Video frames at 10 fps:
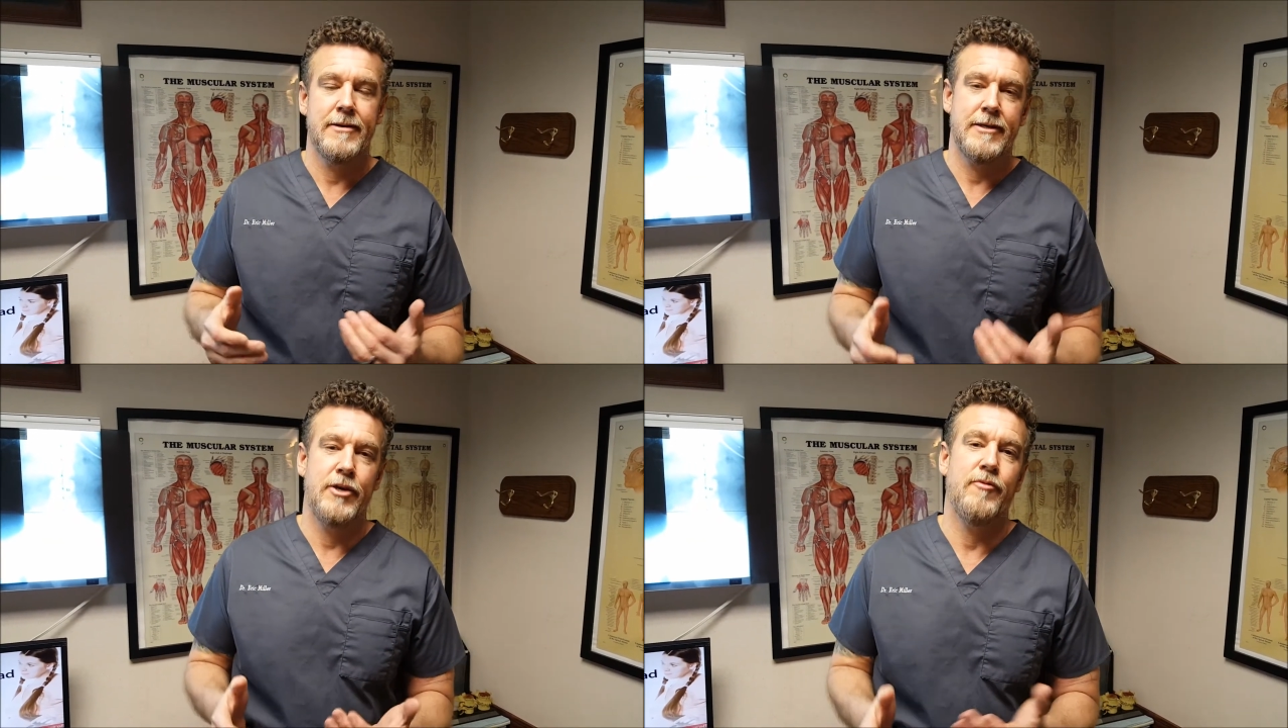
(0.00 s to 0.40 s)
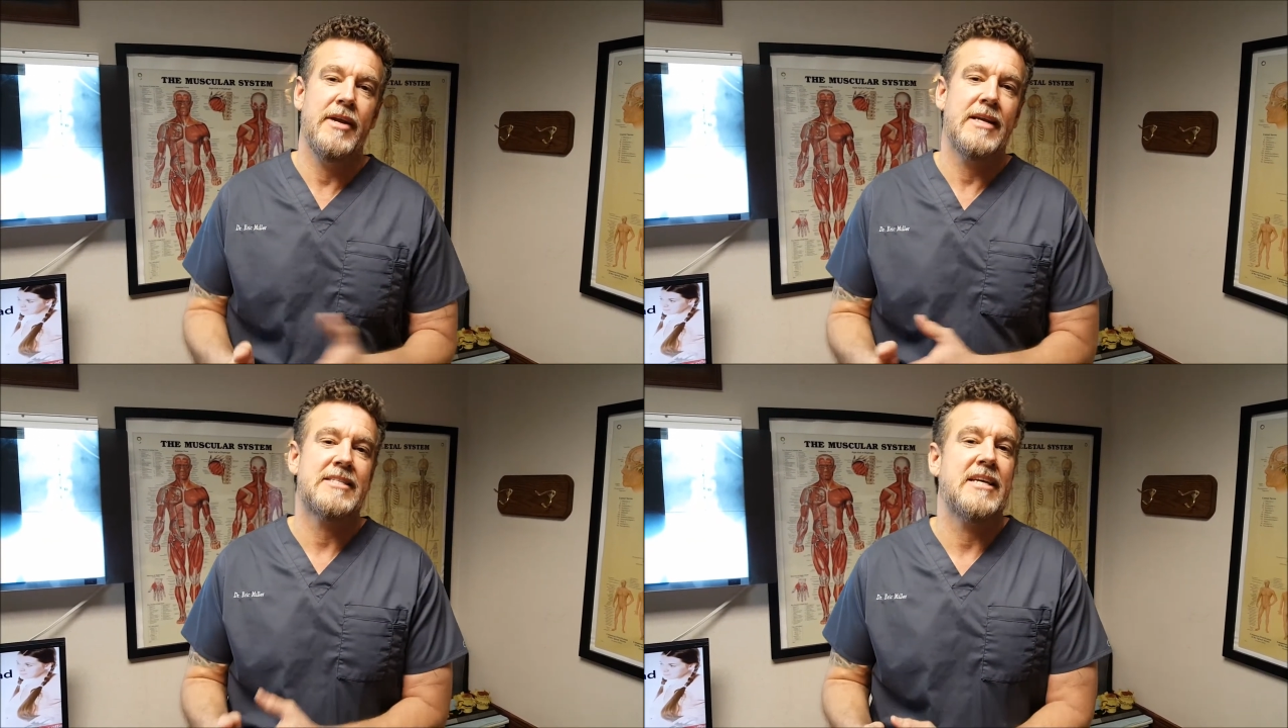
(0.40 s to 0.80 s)
You
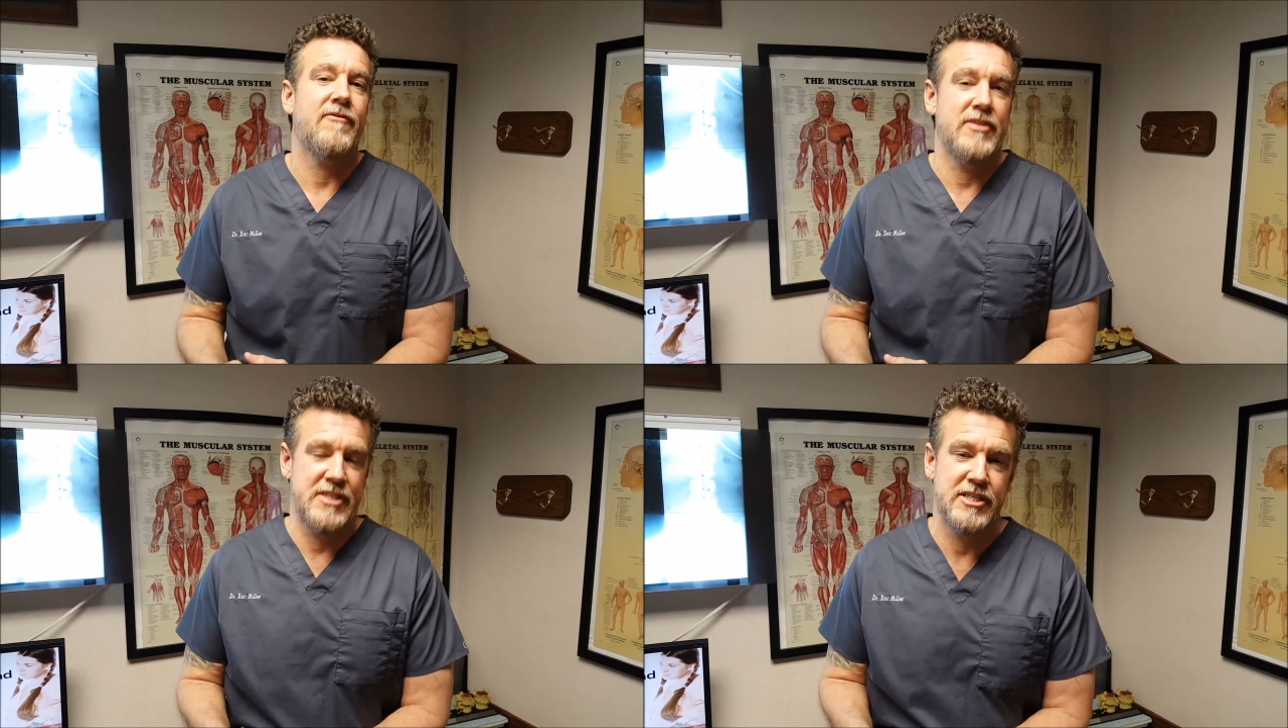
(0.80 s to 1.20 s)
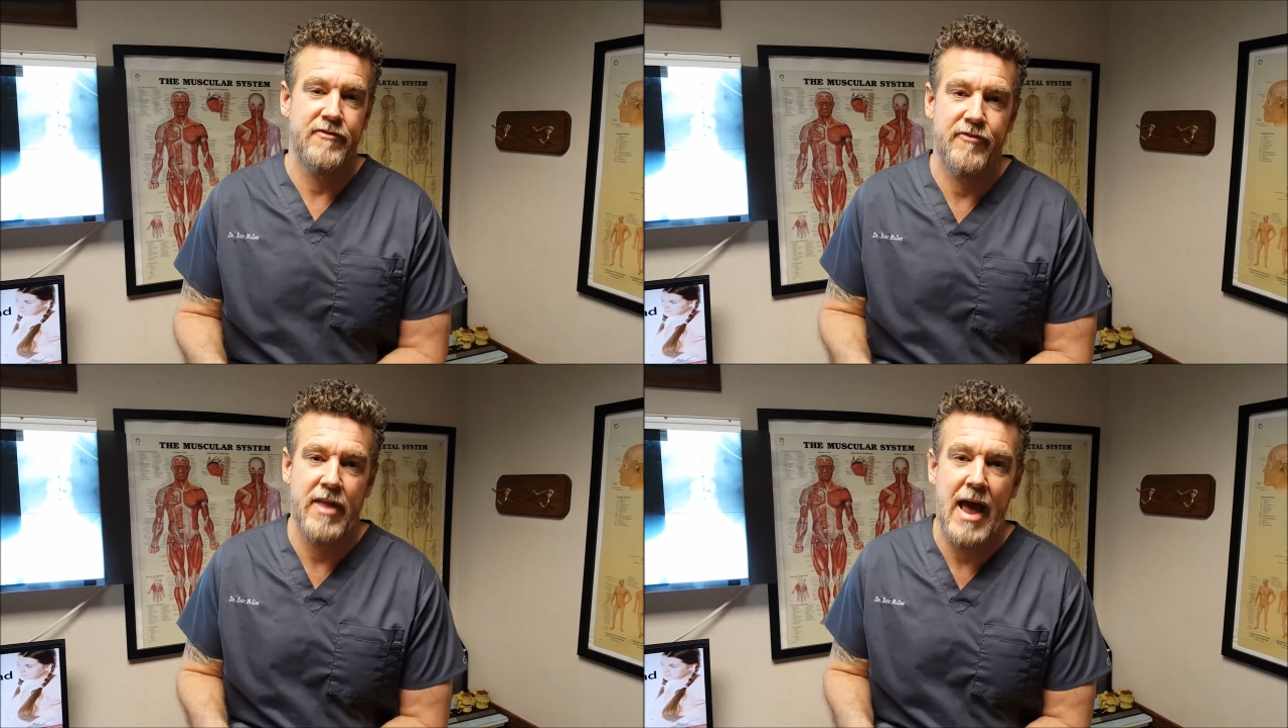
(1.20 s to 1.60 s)
need to see a physician
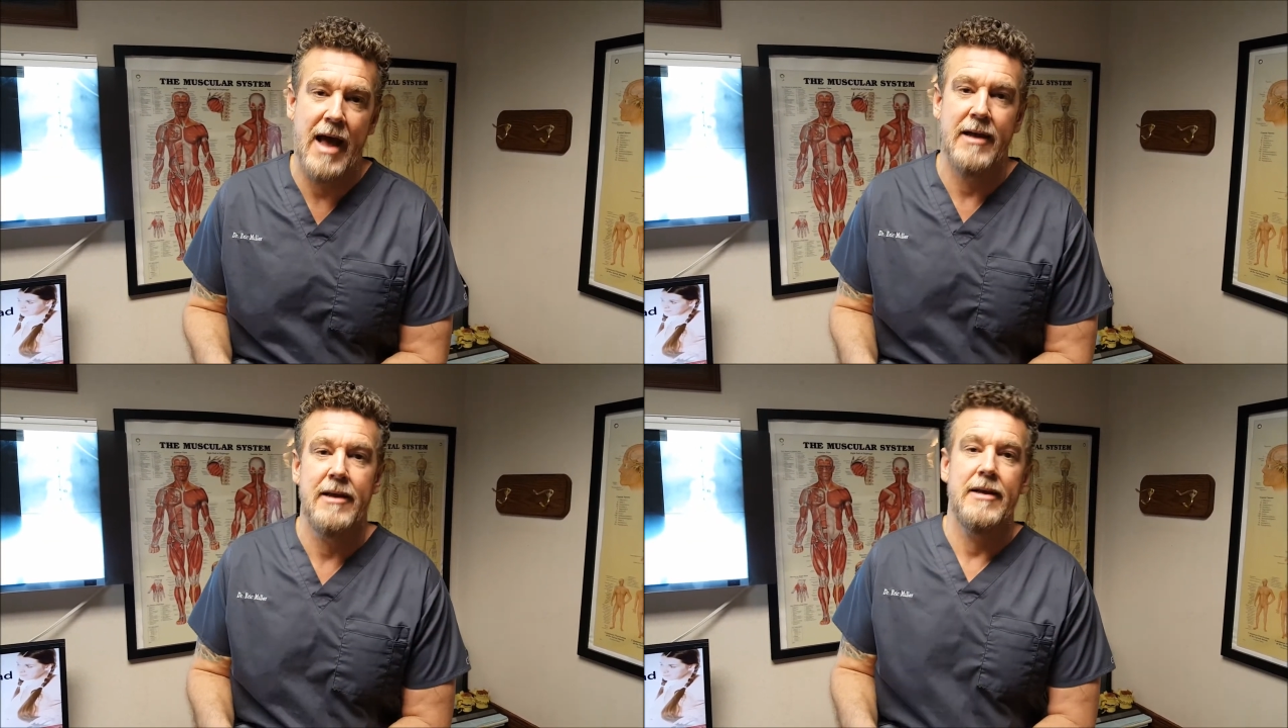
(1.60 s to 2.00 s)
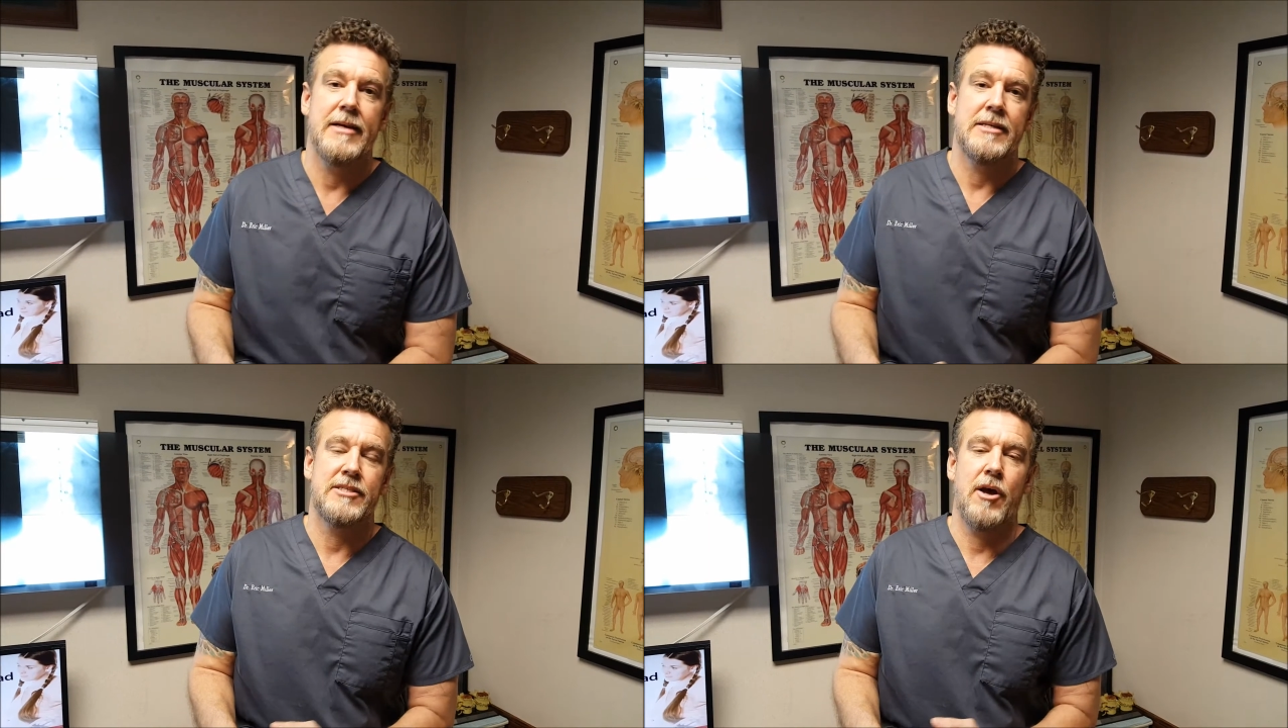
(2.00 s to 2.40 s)
for that.
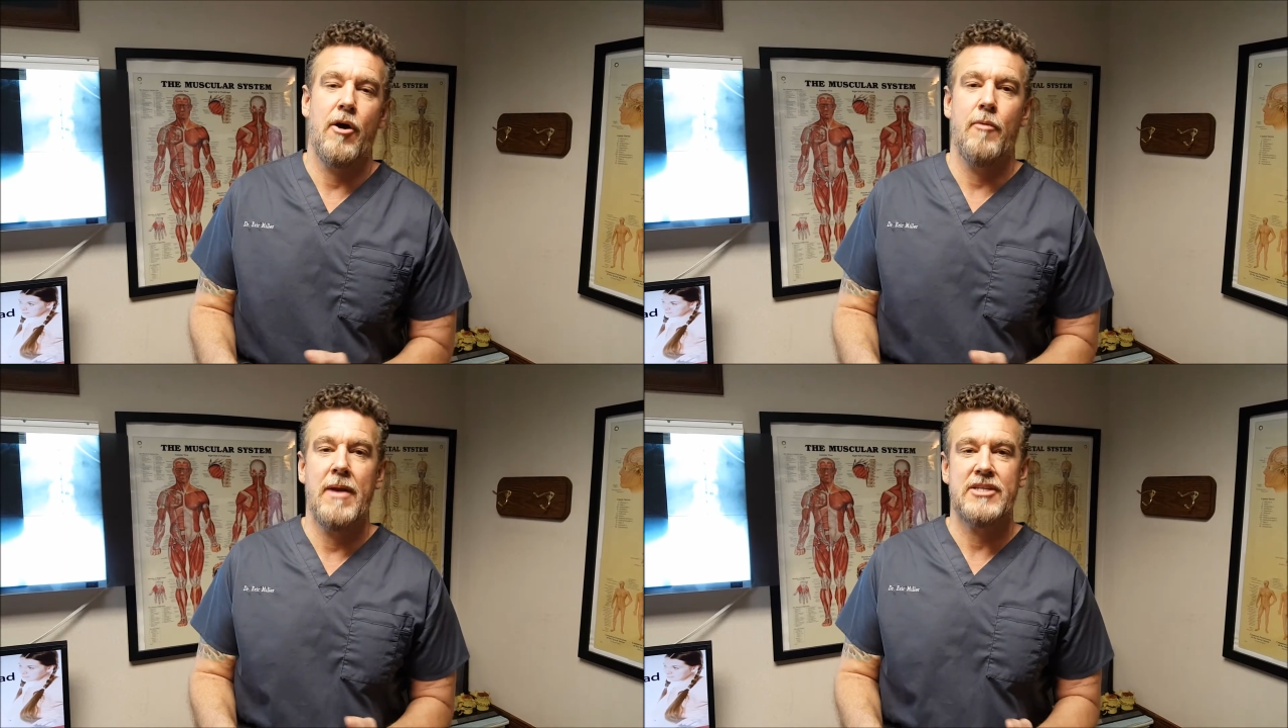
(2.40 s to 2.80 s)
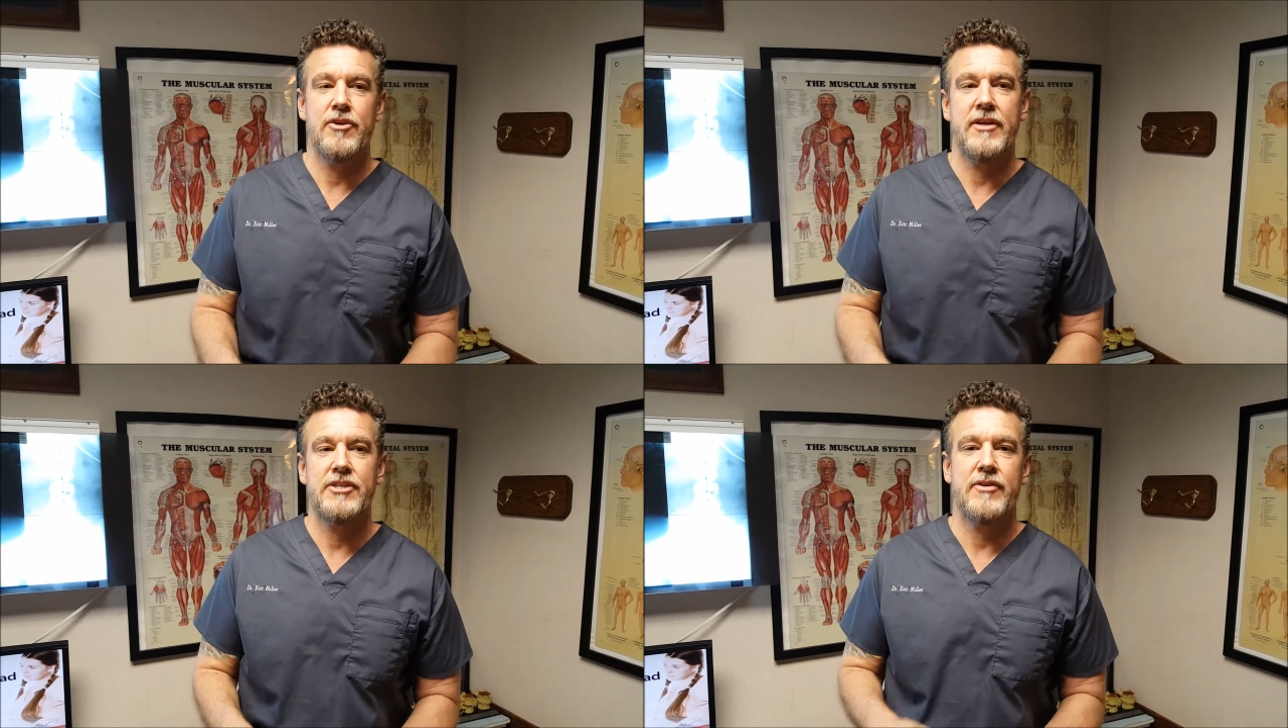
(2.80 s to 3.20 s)
So make sure
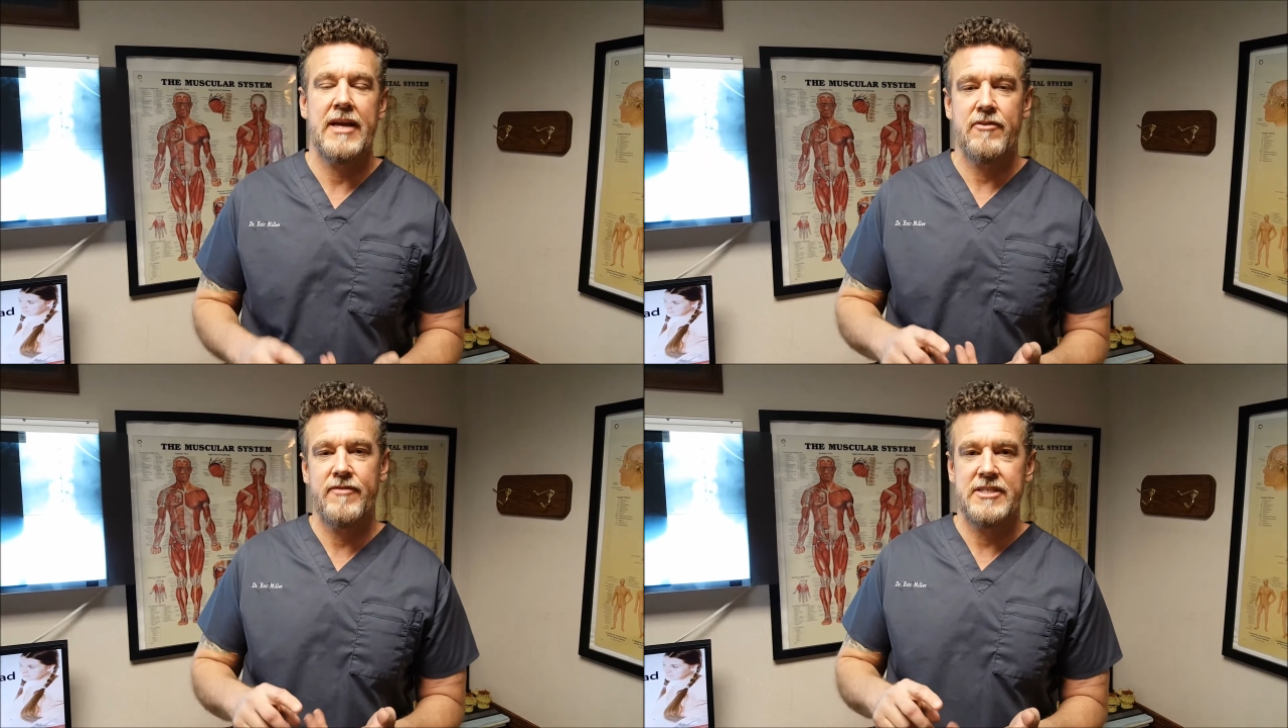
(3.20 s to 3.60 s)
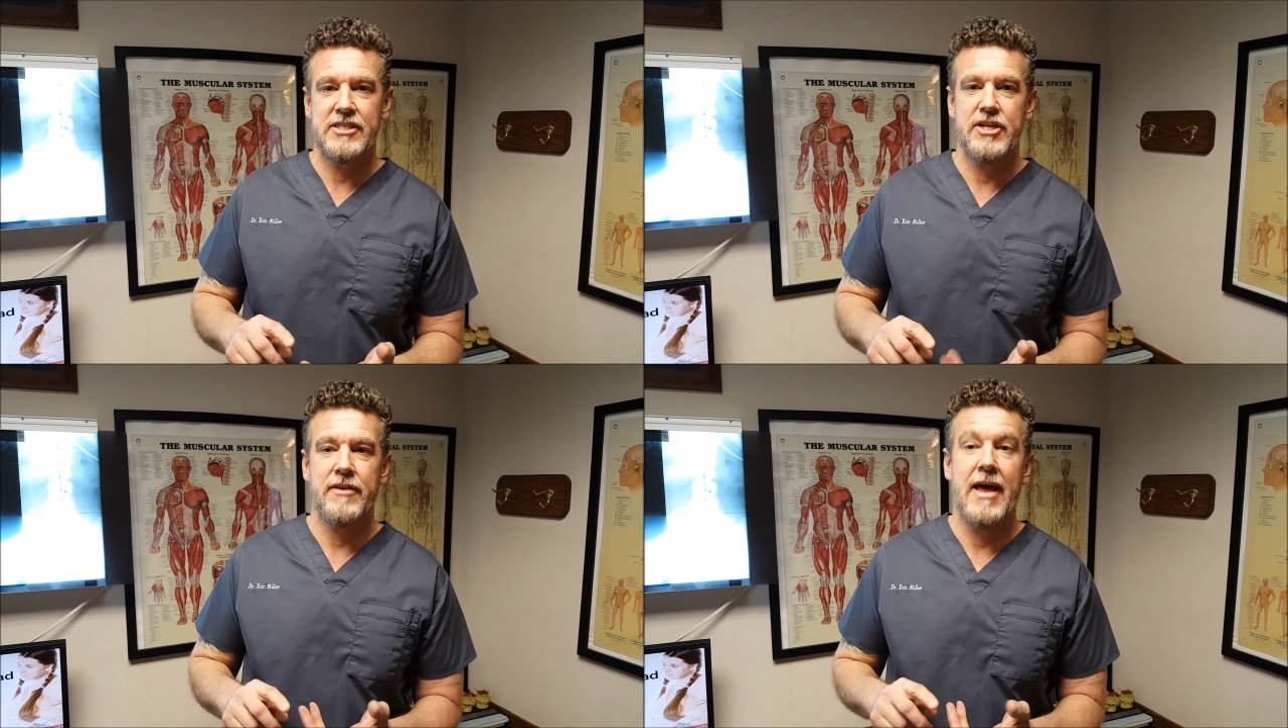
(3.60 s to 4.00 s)
that you get to a
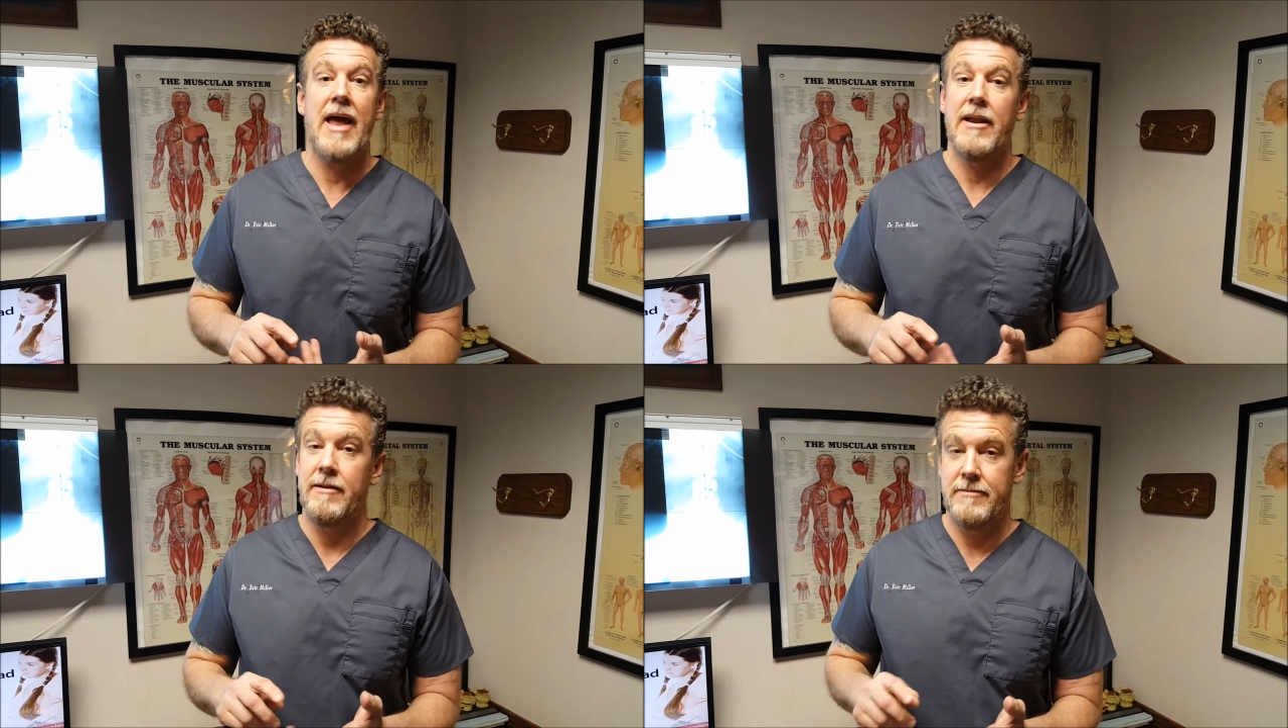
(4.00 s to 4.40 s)
physician that